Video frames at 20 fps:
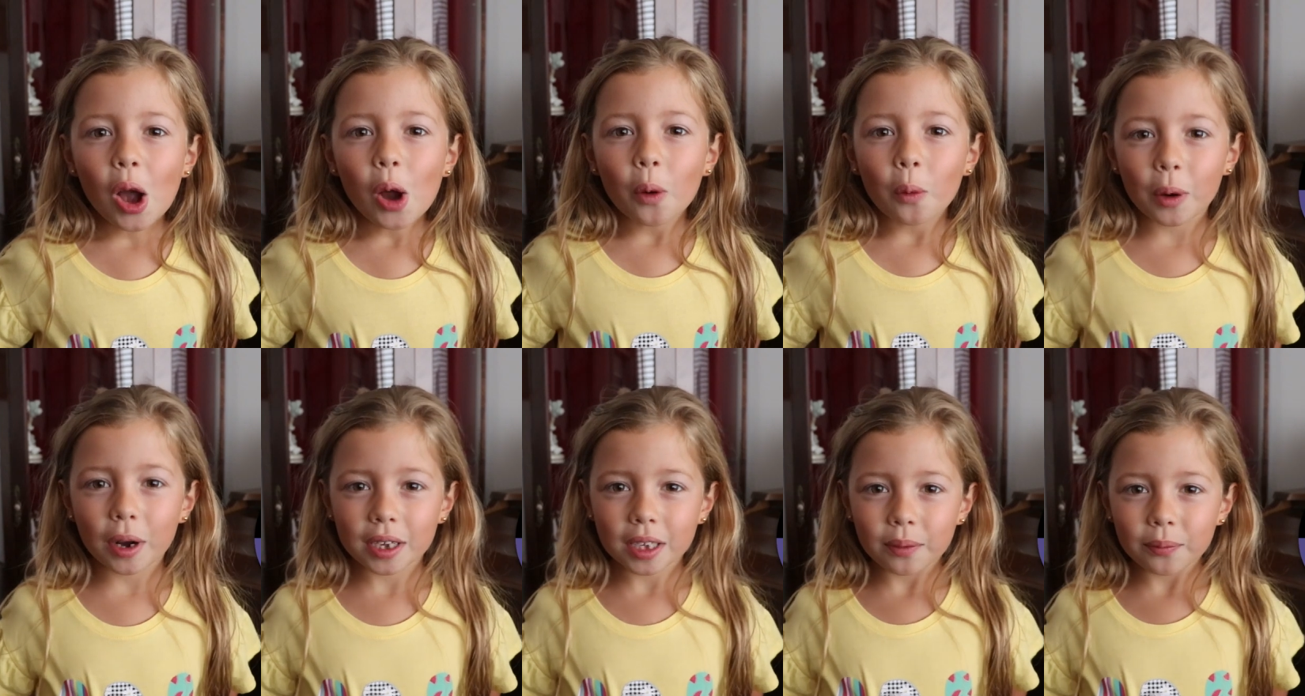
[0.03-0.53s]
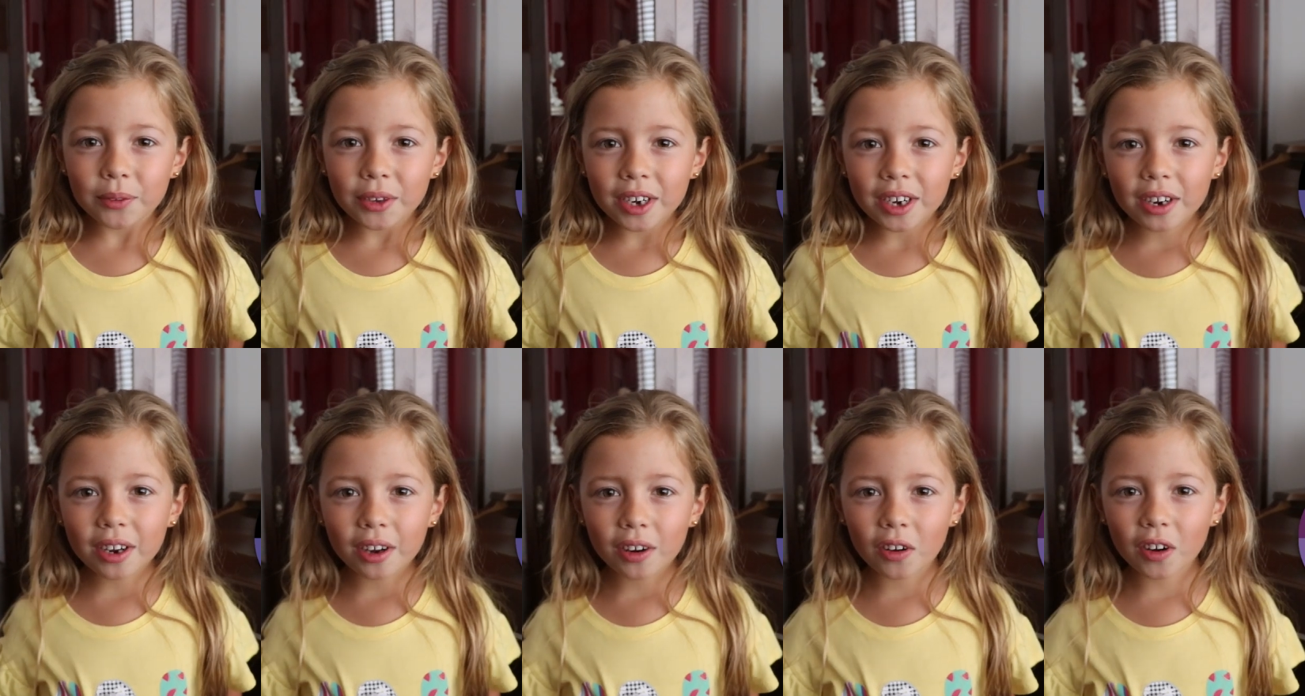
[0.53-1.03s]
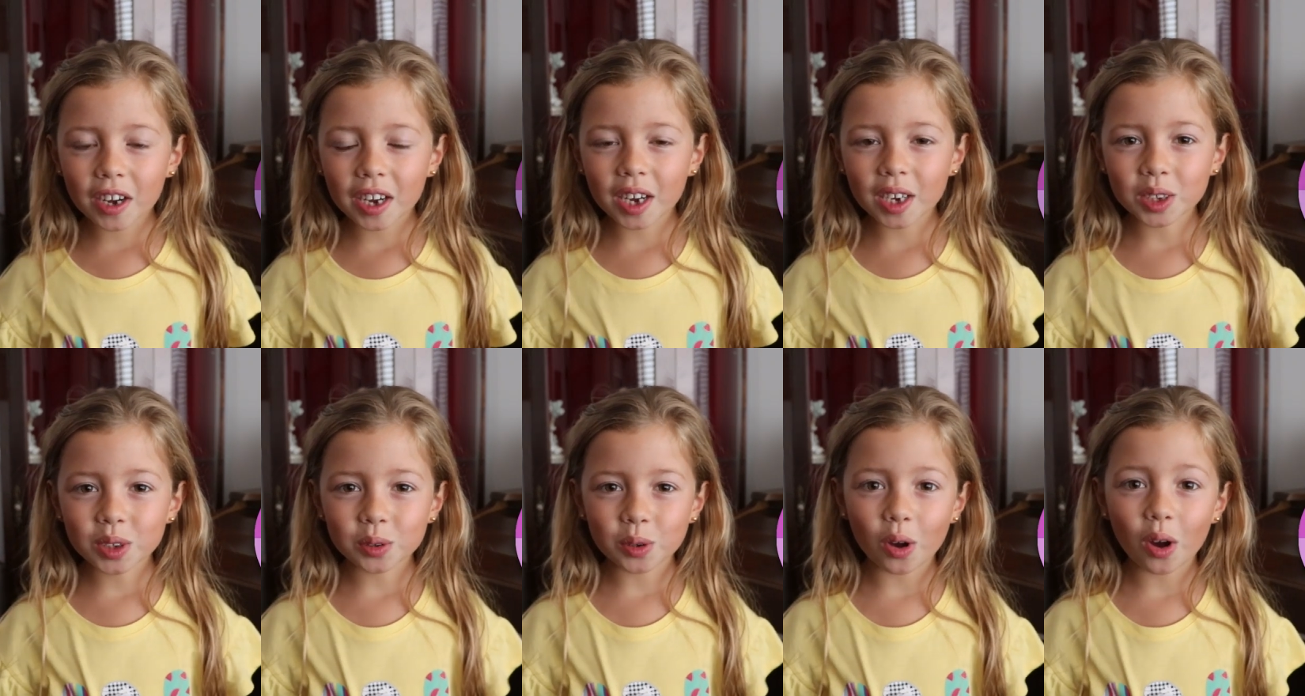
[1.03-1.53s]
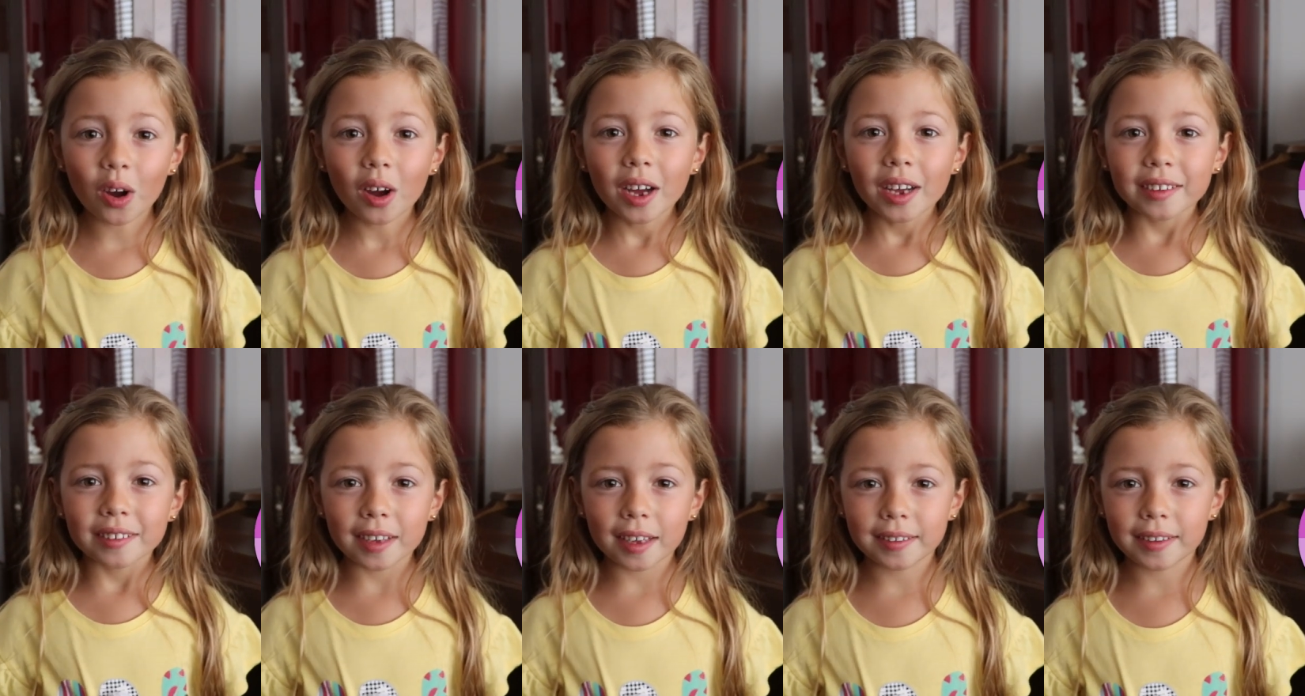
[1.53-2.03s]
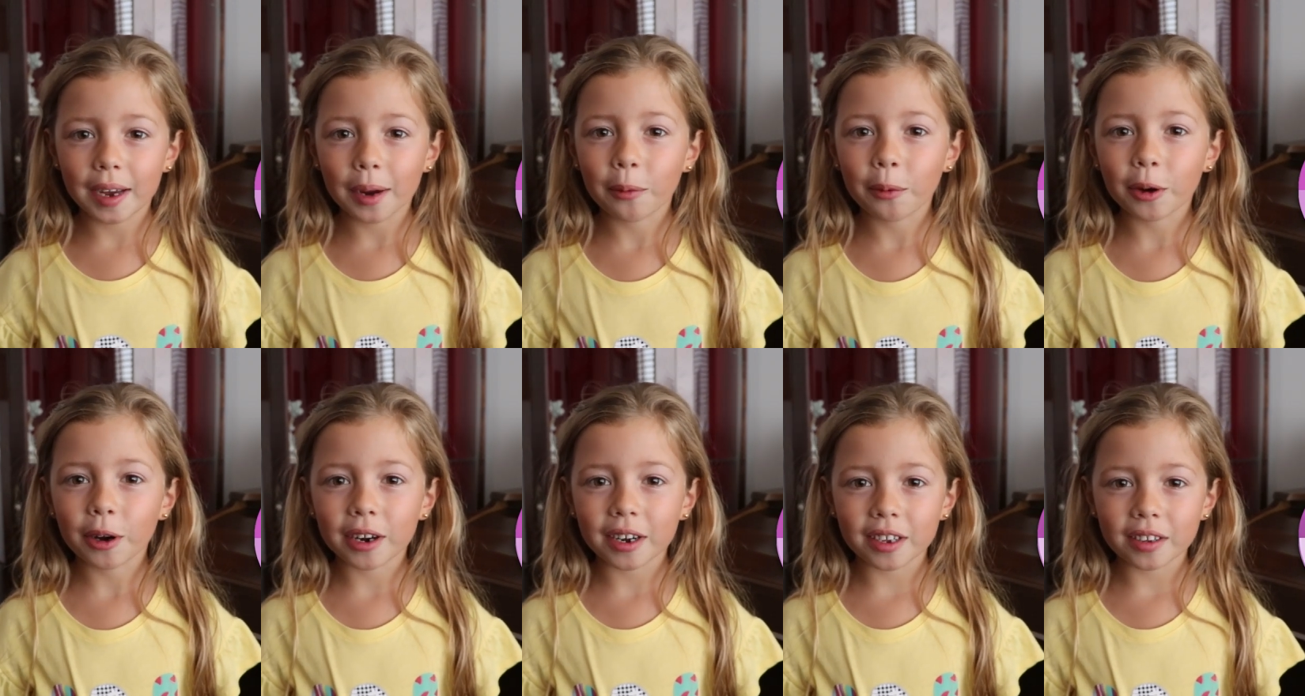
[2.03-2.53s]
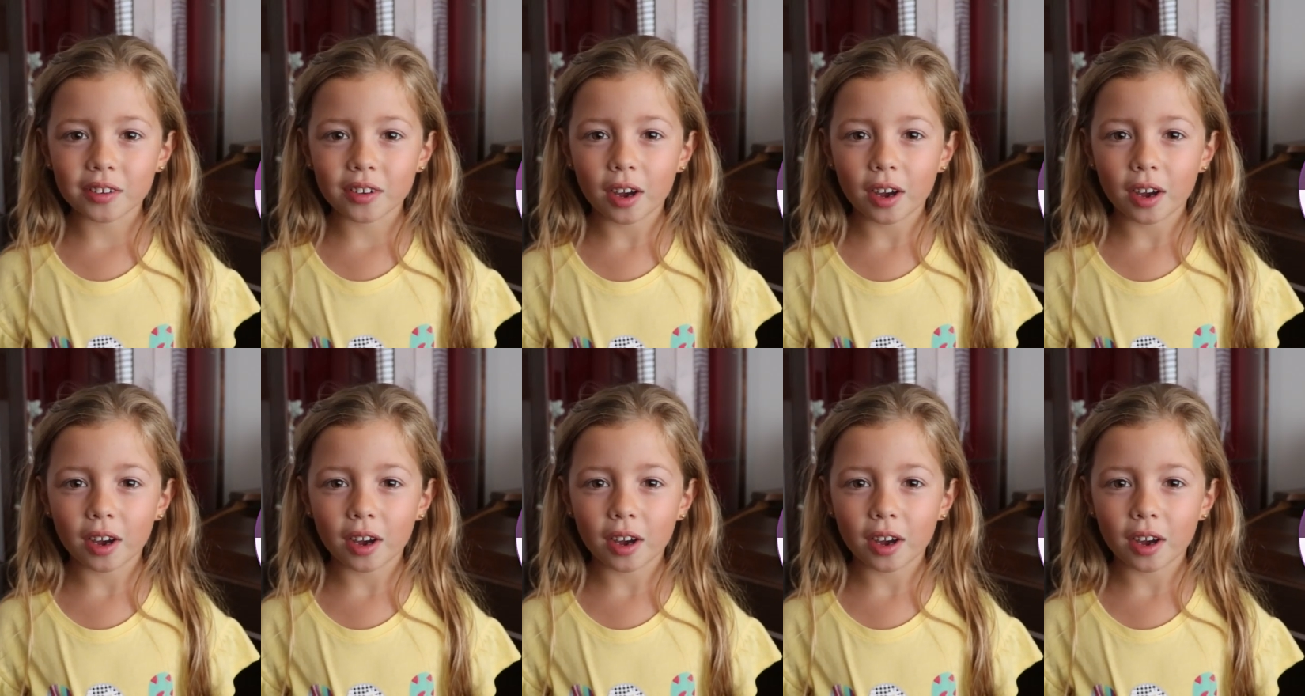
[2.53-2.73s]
Welcome to Nicole and Control. Today we're going to